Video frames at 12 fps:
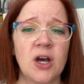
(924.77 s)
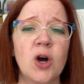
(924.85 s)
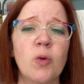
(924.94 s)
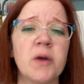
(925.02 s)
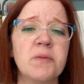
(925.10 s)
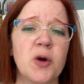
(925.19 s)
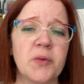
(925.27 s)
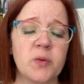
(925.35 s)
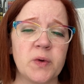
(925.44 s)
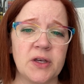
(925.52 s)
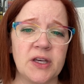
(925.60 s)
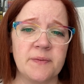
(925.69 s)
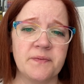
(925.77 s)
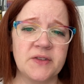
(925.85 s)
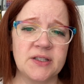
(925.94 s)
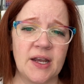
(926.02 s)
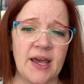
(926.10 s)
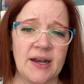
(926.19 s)
One moment, William,
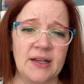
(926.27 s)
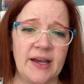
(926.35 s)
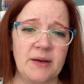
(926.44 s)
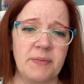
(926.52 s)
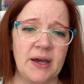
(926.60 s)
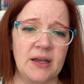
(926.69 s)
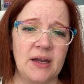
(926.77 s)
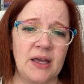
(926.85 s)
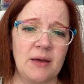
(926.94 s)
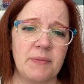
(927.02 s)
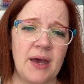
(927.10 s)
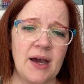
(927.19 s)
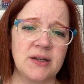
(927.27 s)
said Adeline, beckoning him back.